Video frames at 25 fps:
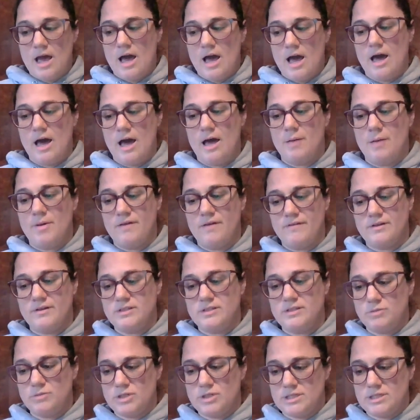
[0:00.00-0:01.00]
I
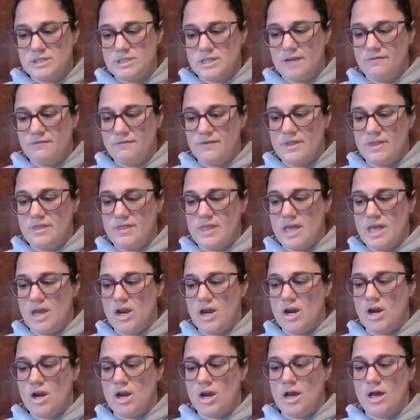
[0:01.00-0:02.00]
found some good stuff in
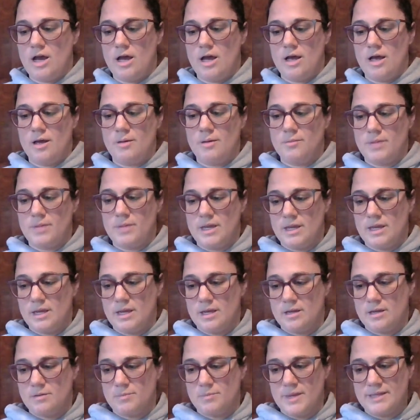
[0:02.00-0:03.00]
there,
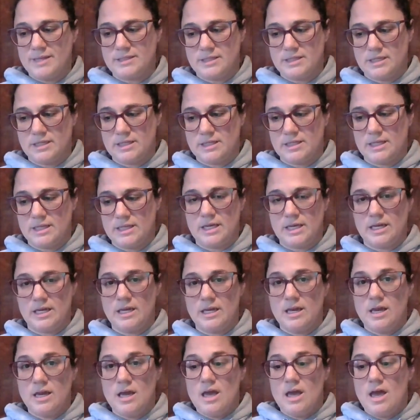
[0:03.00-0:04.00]
and
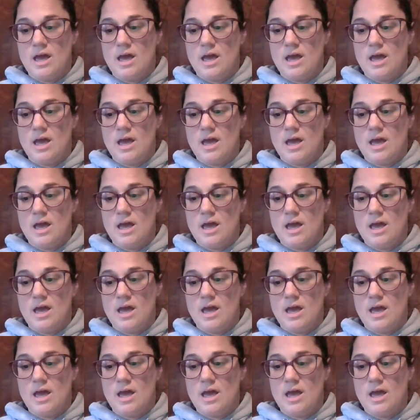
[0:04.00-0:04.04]
basically